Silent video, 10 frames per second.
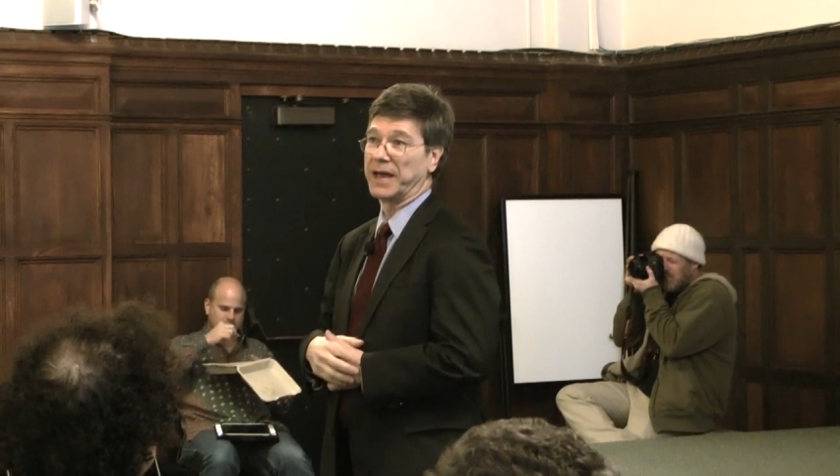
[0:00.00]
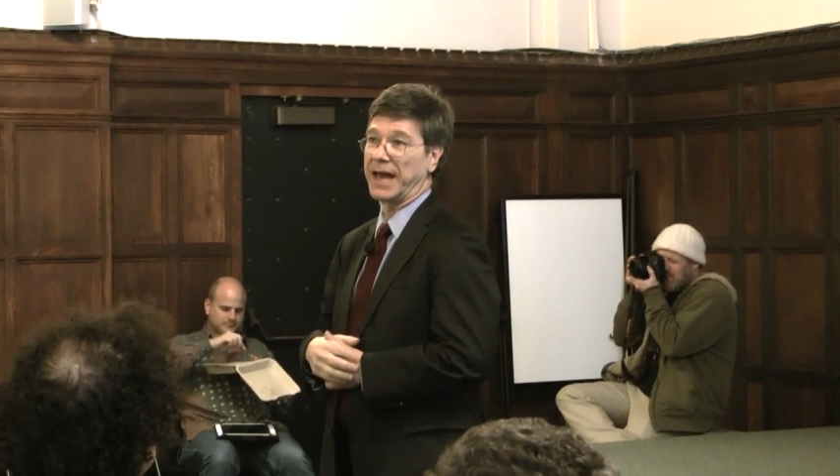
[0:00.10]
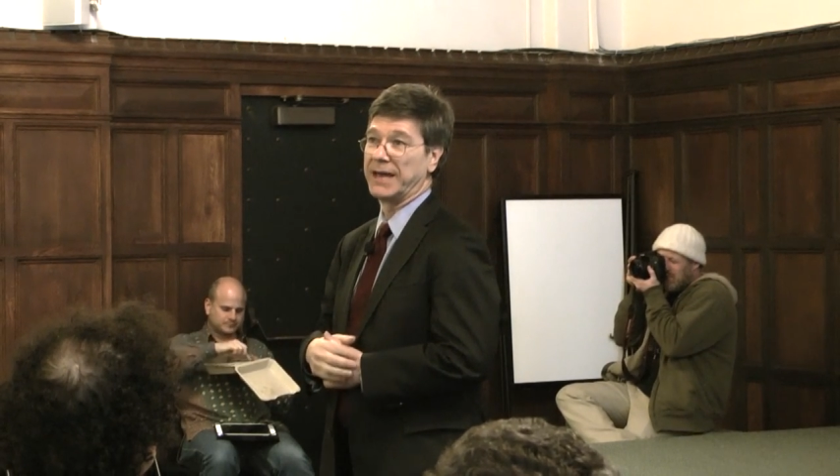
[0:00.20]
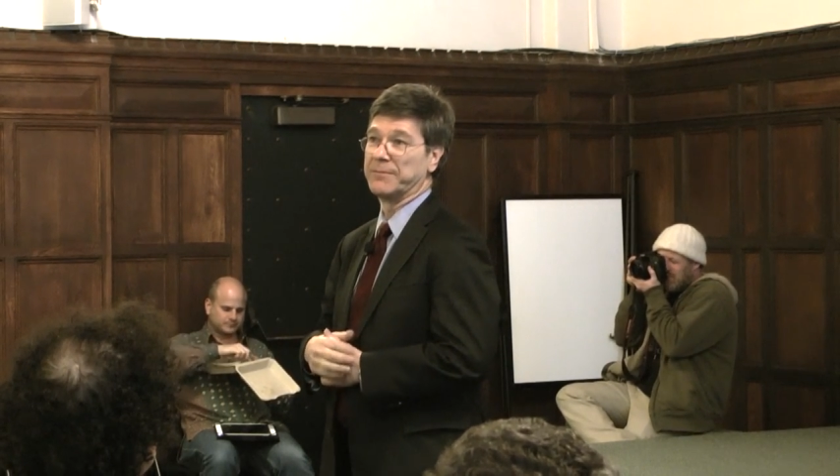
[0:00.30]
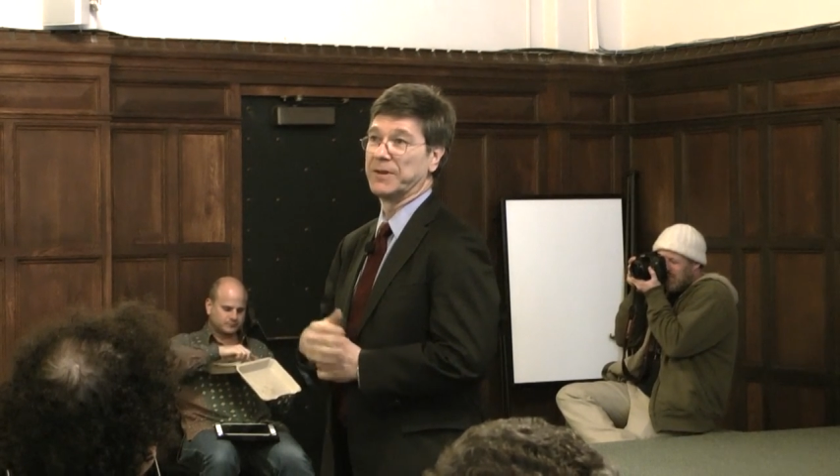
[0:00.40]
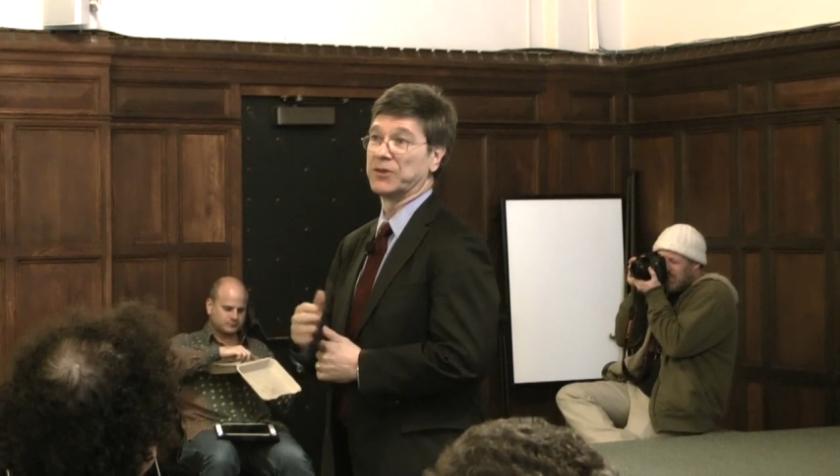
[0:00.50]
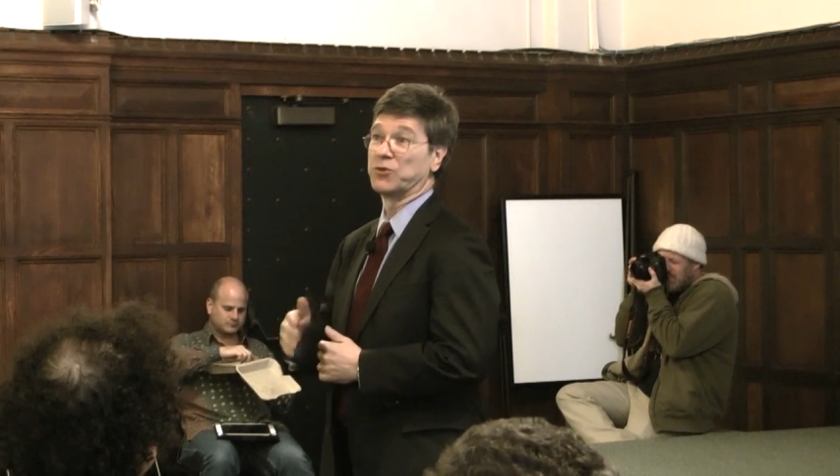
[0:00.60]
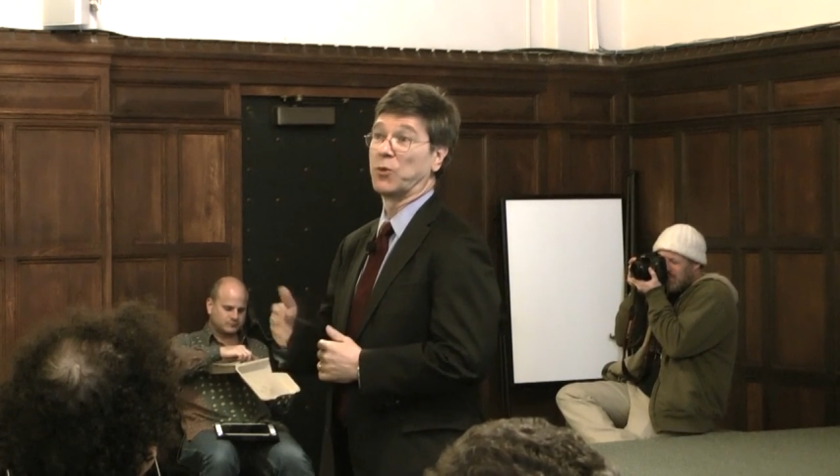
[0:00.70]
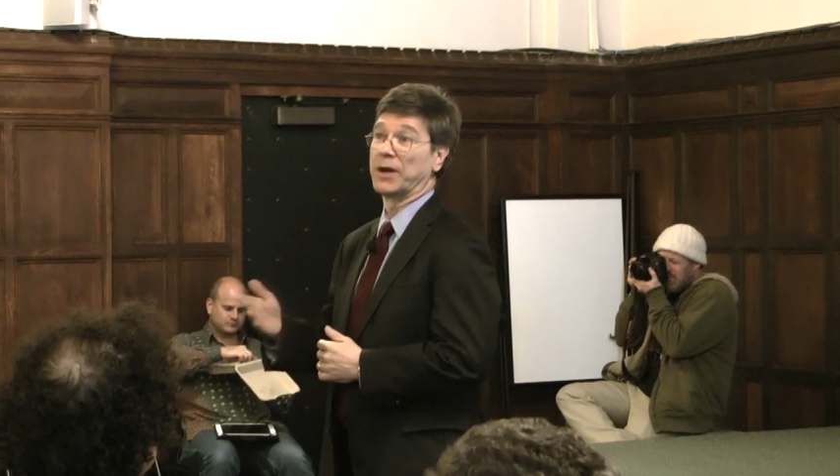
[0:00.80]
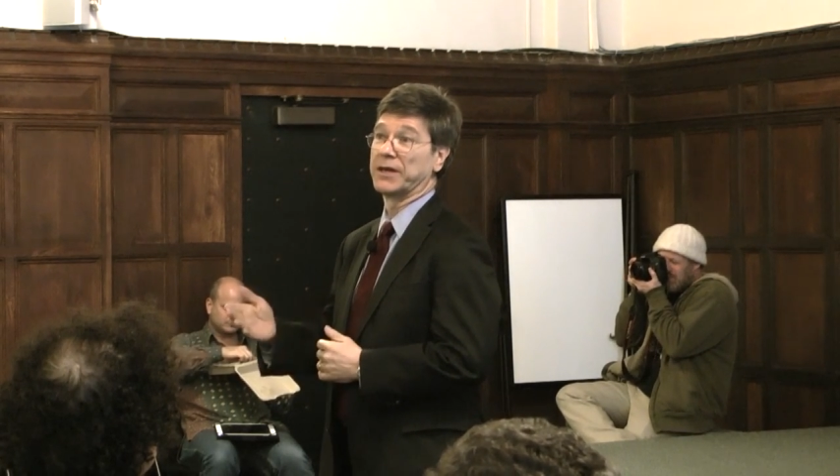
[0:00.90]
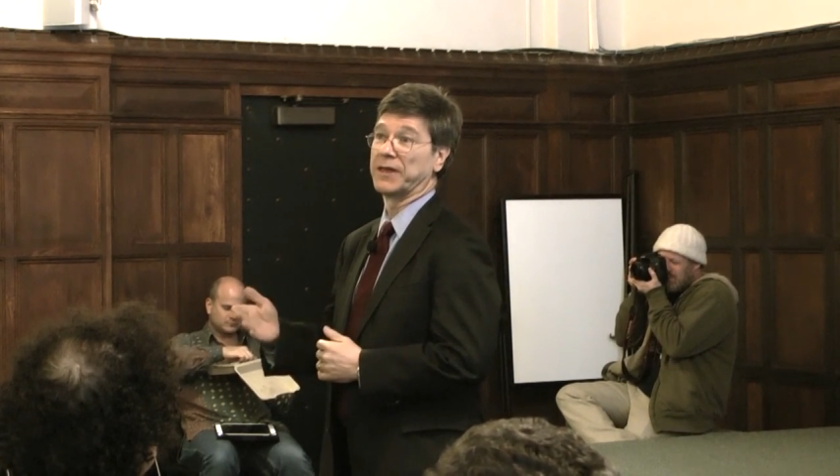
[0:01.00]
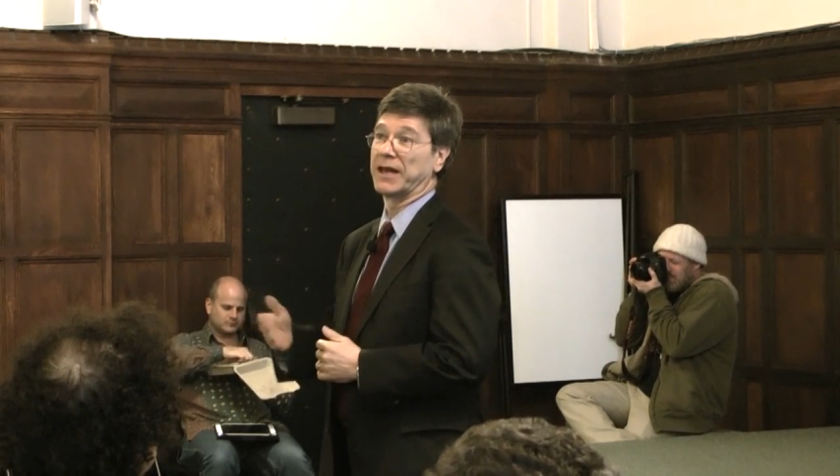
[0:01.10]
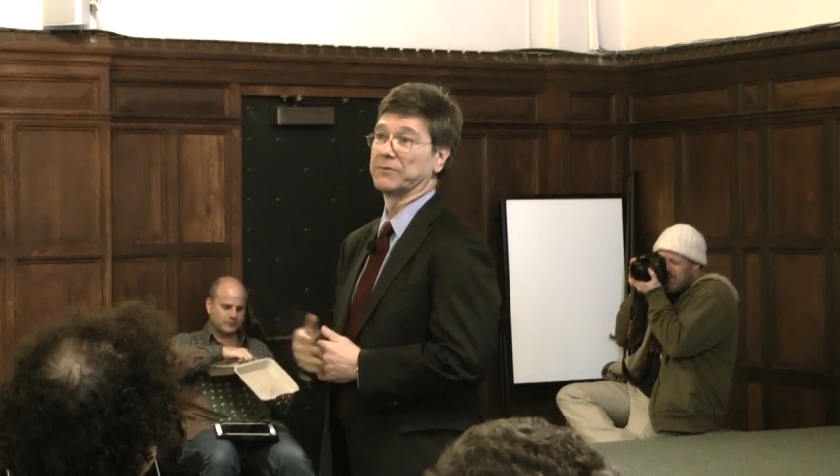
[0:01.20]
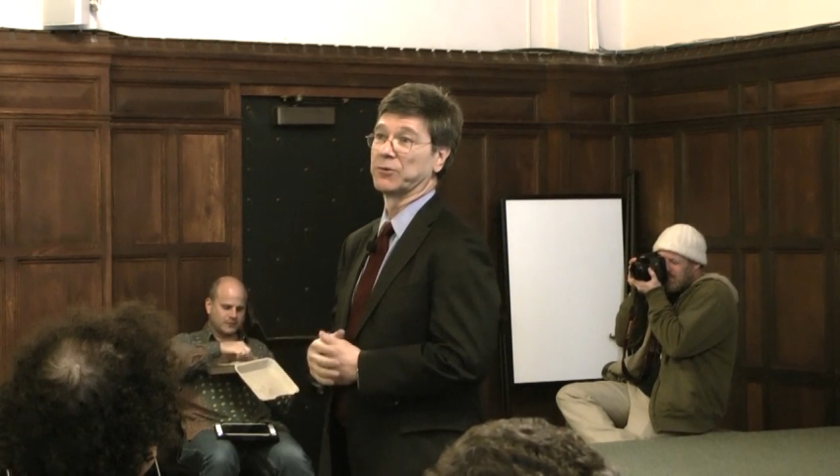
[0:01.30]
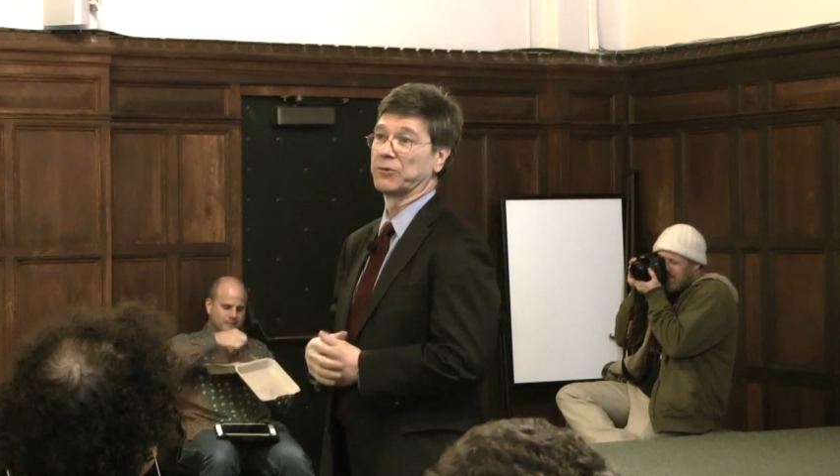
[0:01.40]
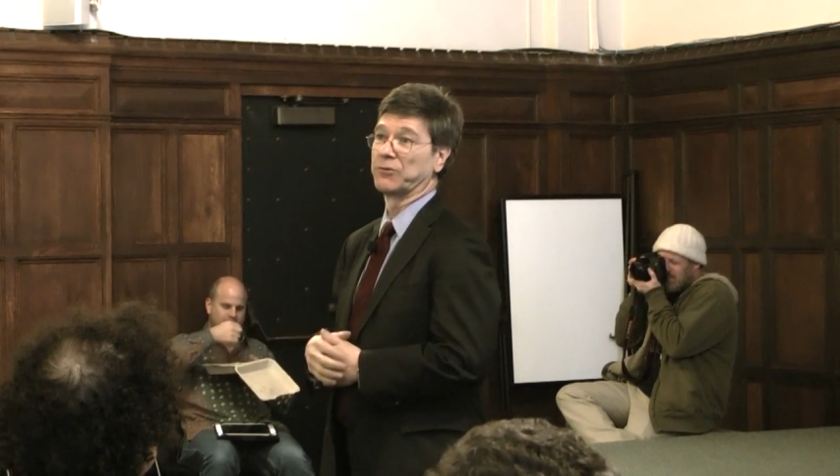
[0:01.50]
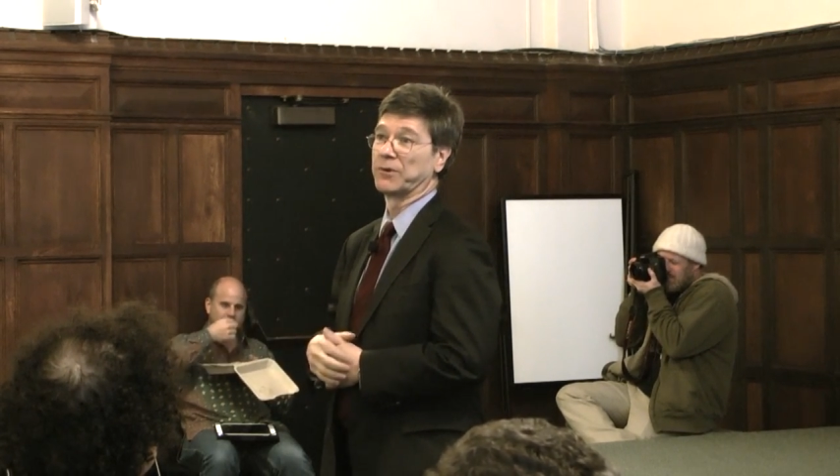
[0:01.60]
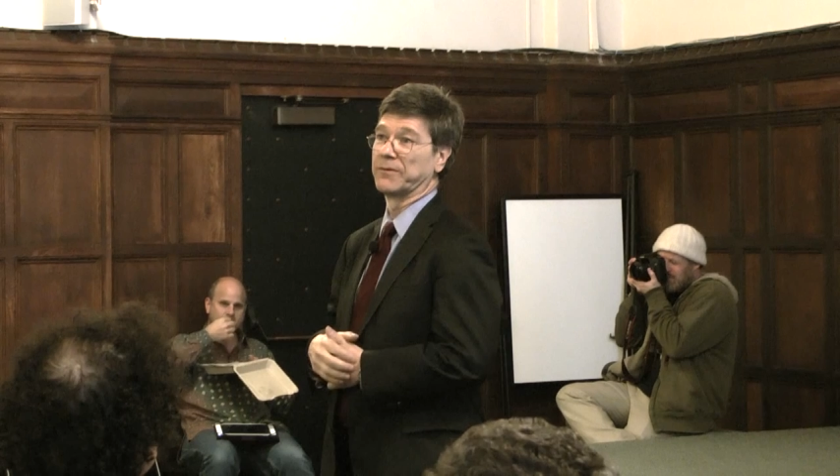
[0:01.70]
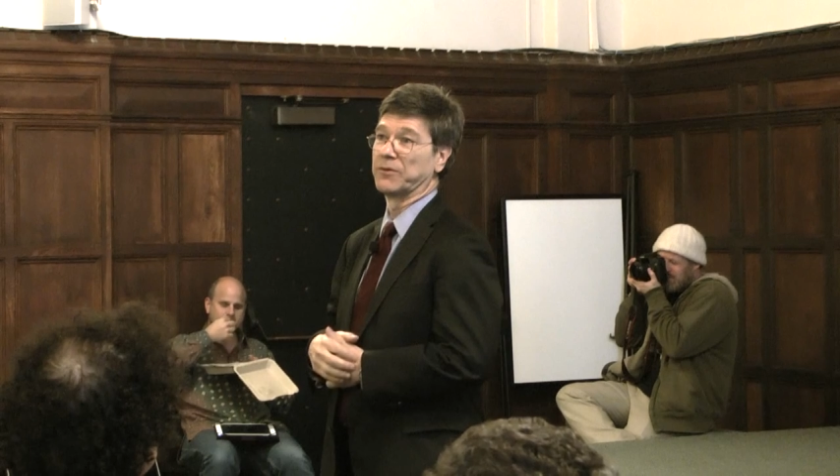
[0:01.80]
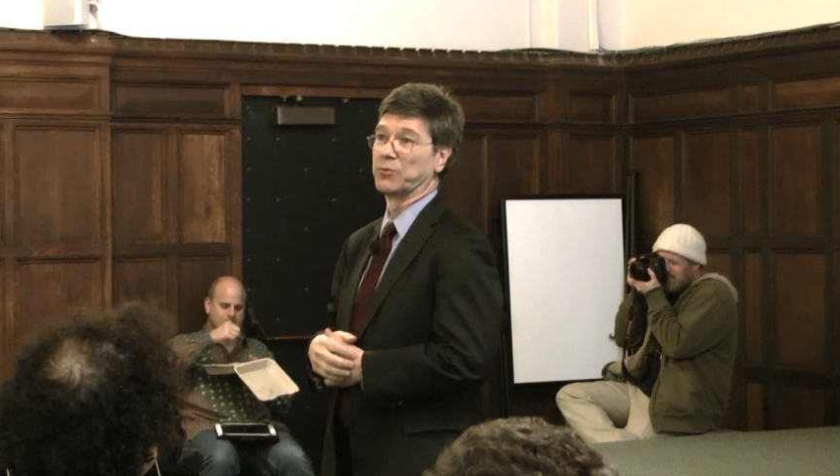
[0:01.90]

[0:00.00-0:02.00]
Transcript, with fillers: came and the twentieth anniversary of the